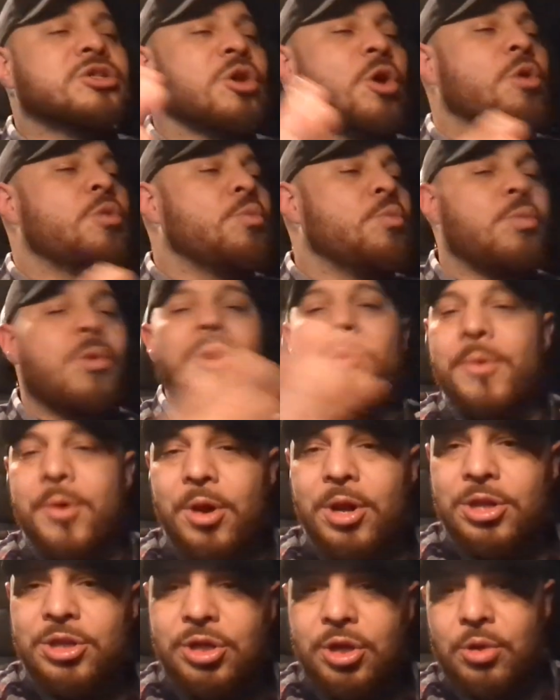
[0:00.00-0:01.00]
So what are we
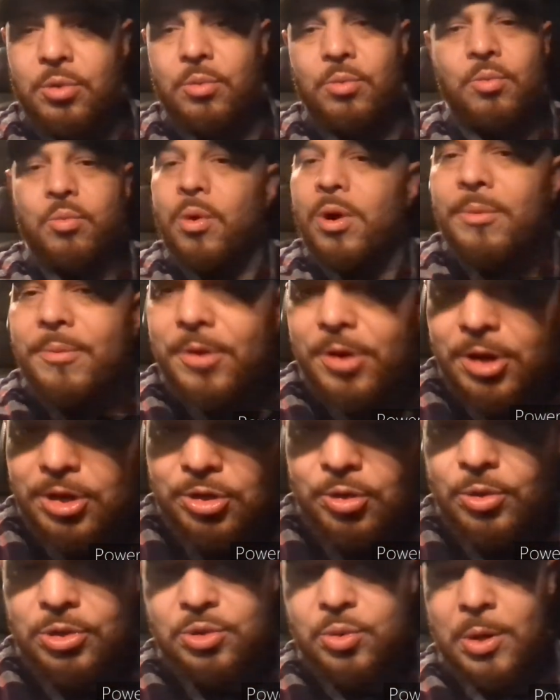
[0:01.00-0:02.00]
going to do? What are we going
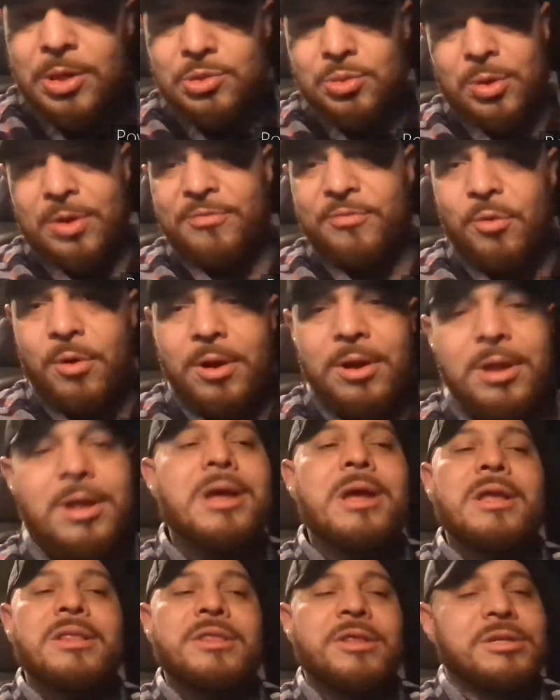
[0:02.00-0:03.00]
to do in 2024?
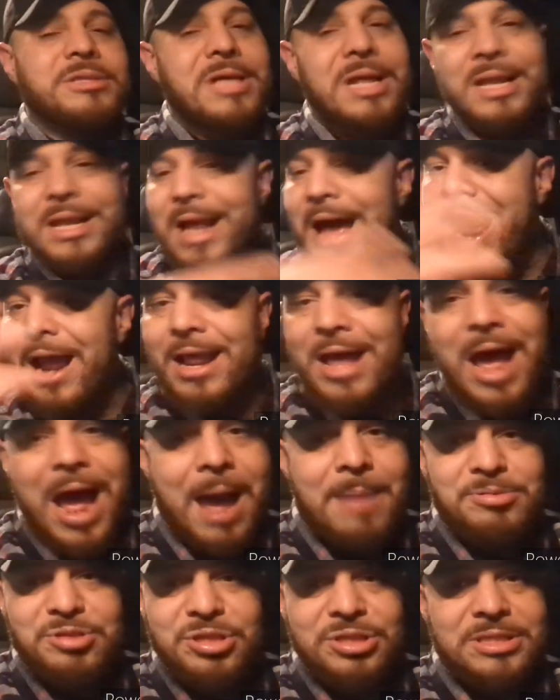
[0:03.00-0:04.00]
There's a lot of
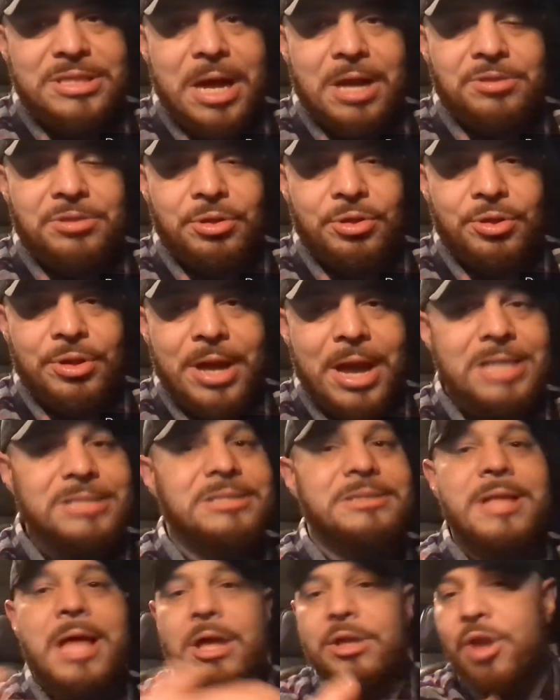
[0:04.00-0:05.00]
options out there, you
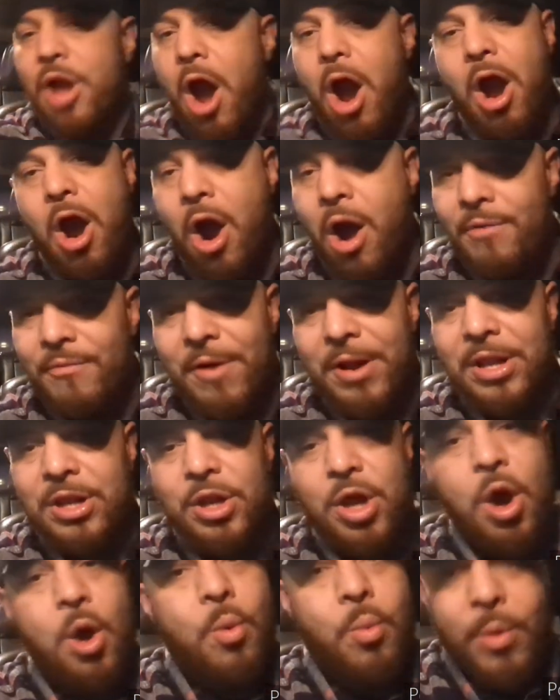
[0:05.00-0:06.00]
guys. Now, y'all already
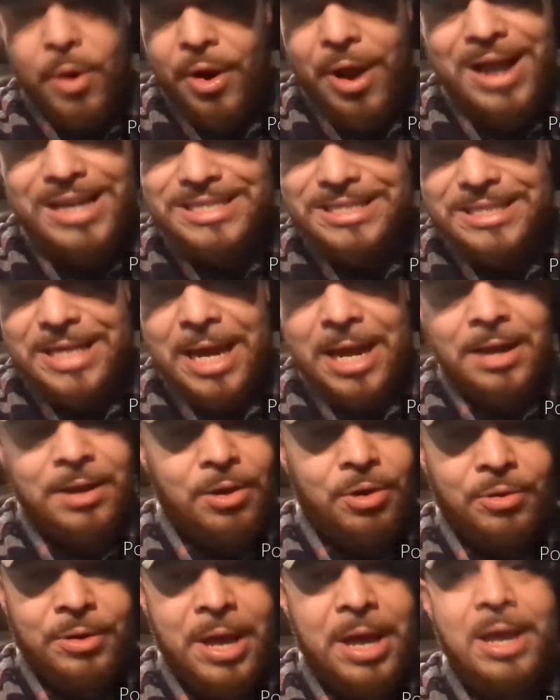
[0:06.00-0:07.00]
know where I stand,
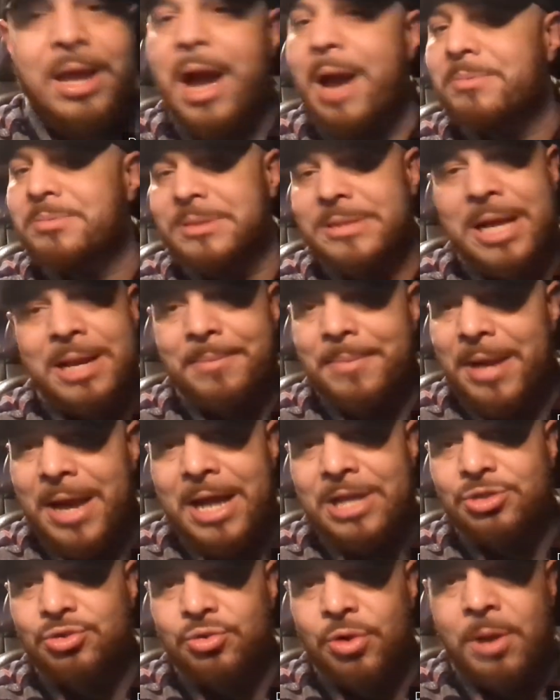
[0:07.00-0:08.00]
okay? I'm standing
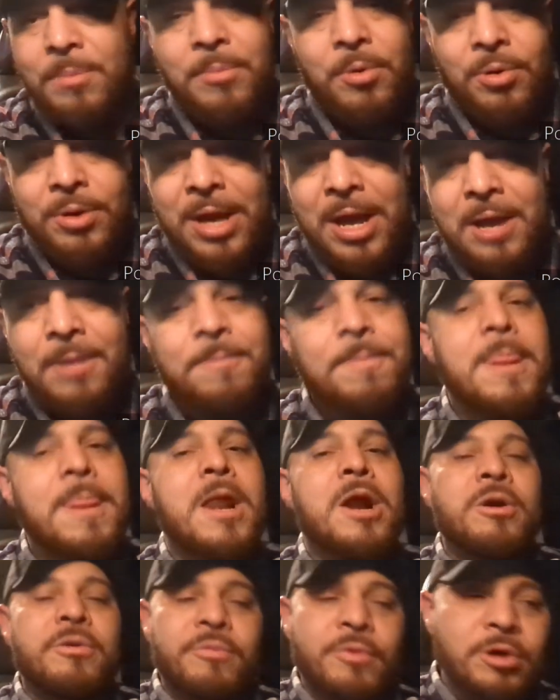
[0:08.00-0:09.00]
behind Trump, okay?
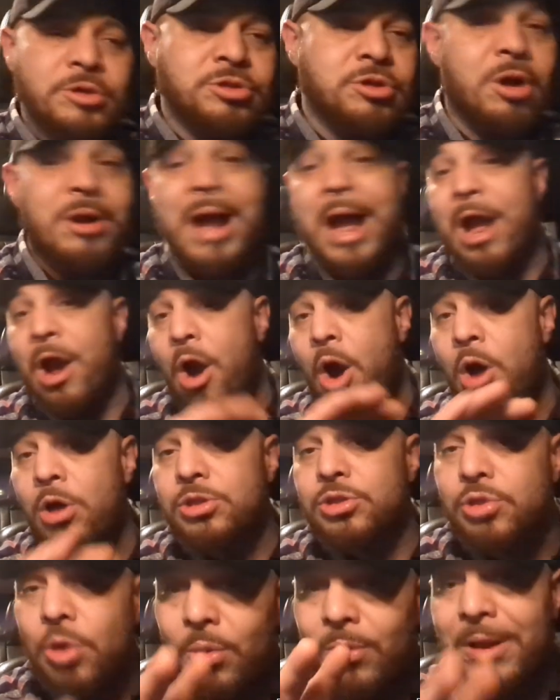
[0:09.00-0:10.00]
Real talk, I
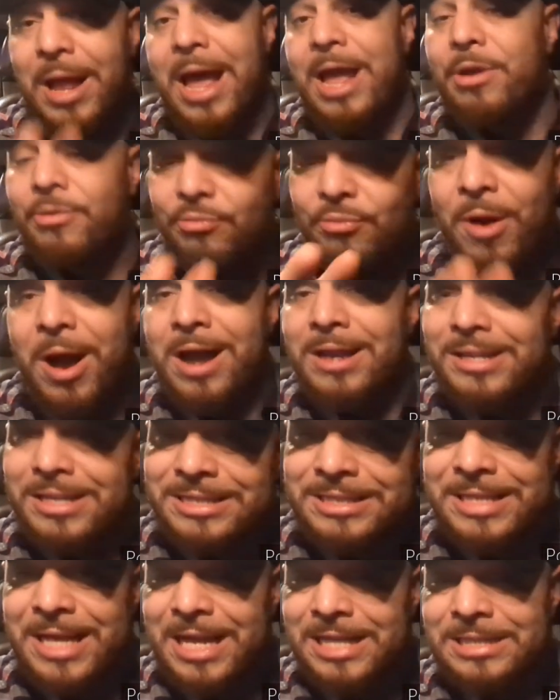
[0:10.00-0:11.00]
also like Ron
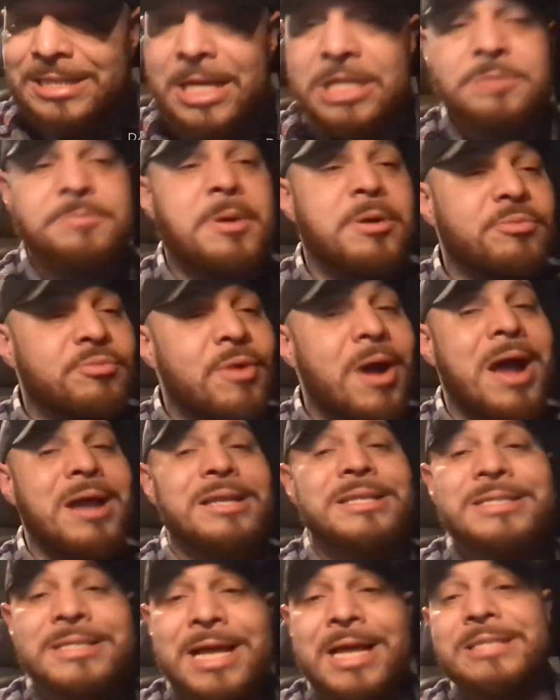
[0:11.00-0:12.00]
DeSantis, but
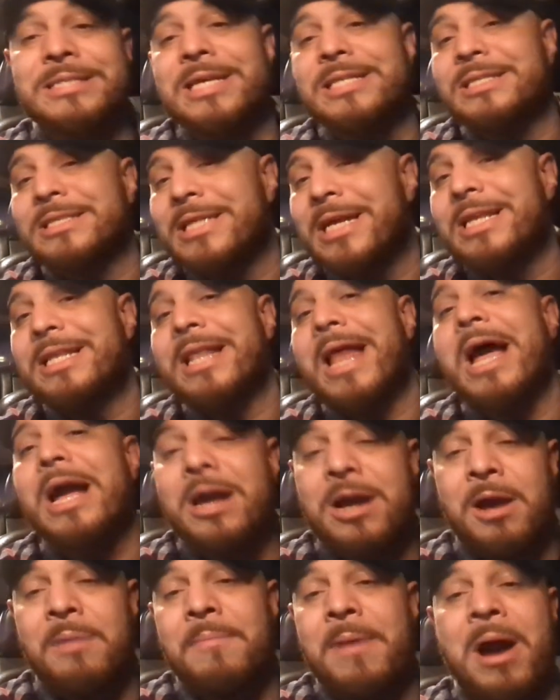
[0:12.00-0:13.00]
Ron DeSantis did
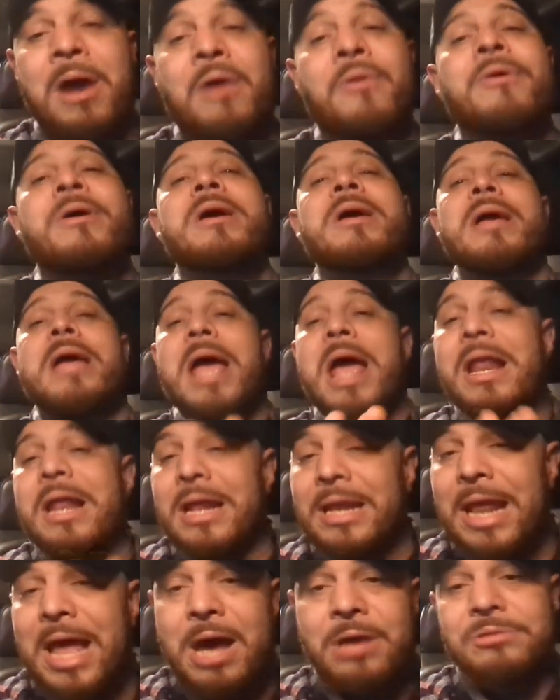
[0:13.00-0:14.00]
not come out and
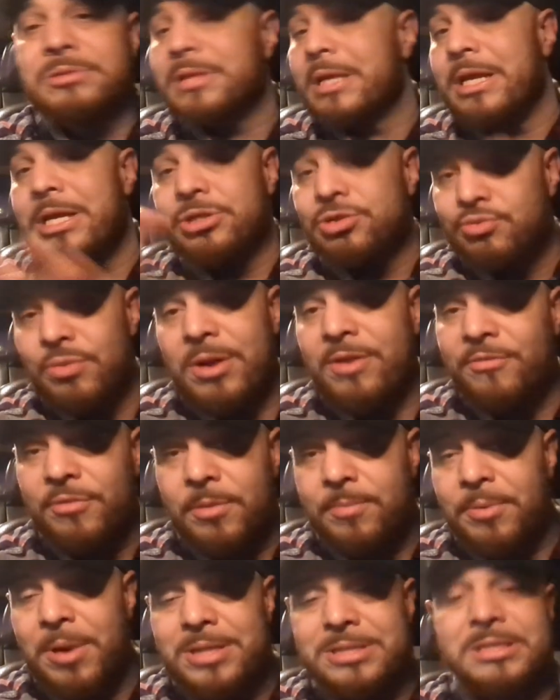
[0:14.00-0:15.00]
announce that he's running for
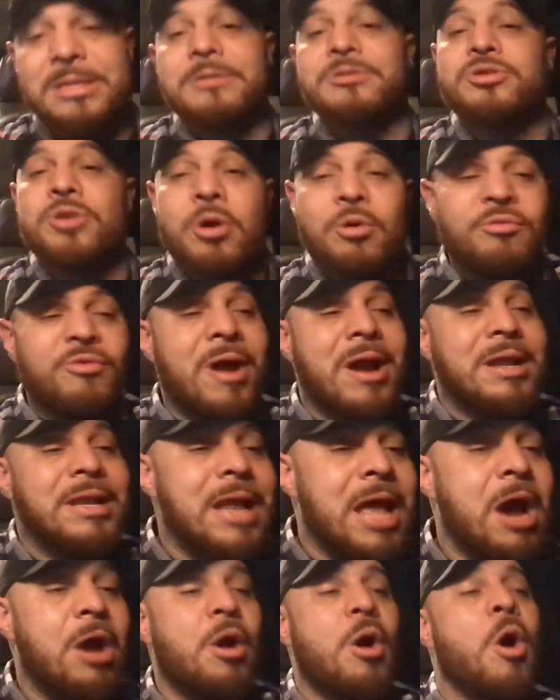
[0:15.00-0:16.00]
the president. So right
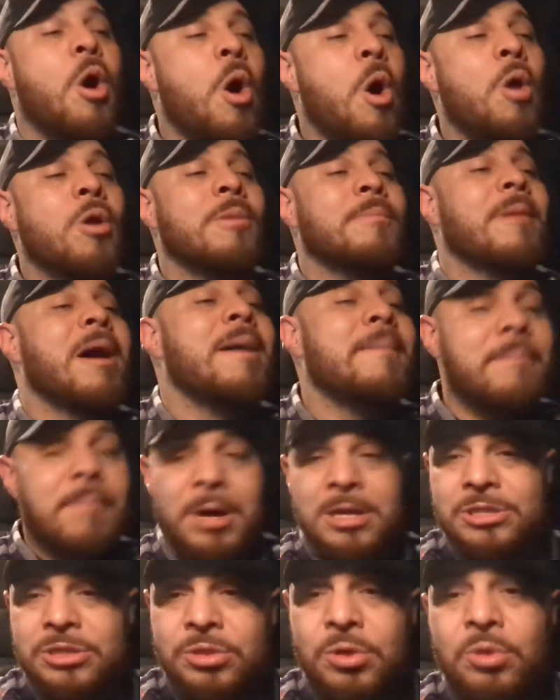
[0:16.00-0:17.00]
now, all of my
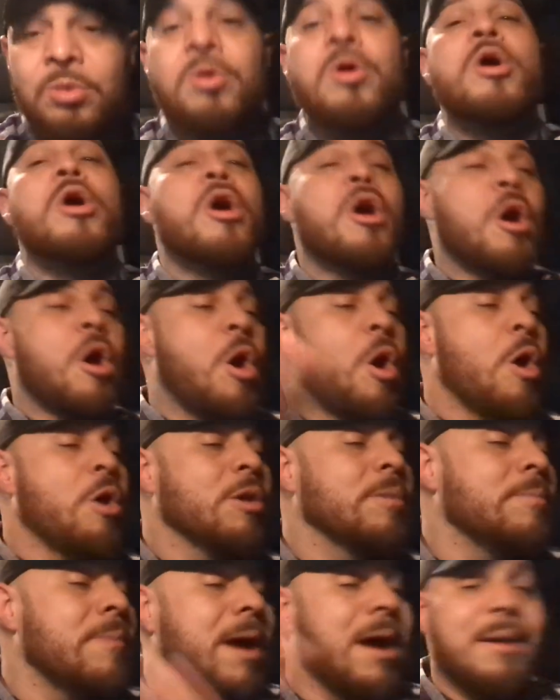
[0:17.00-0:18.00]
muscle,
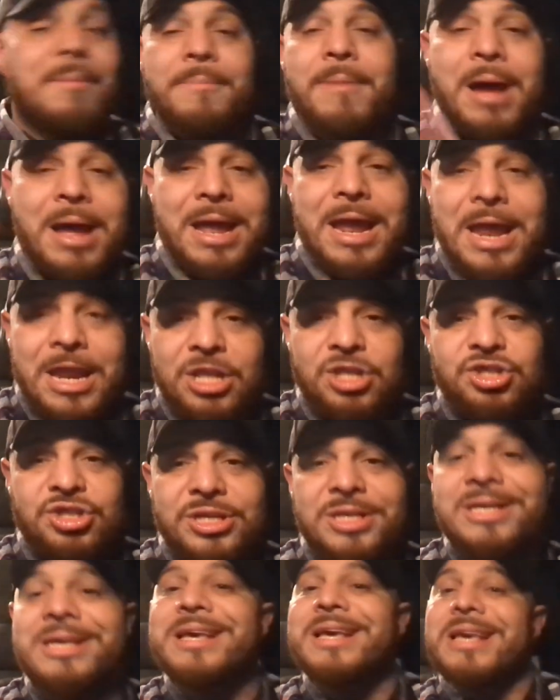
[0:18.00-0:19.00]
all of my
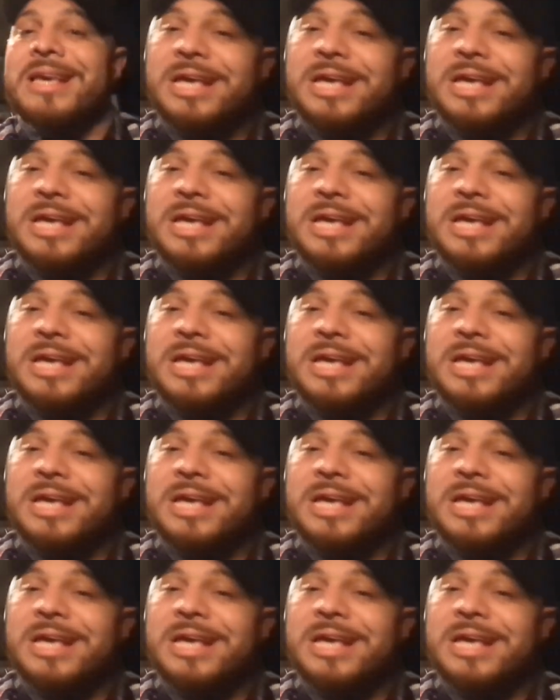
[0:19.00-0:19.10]
energy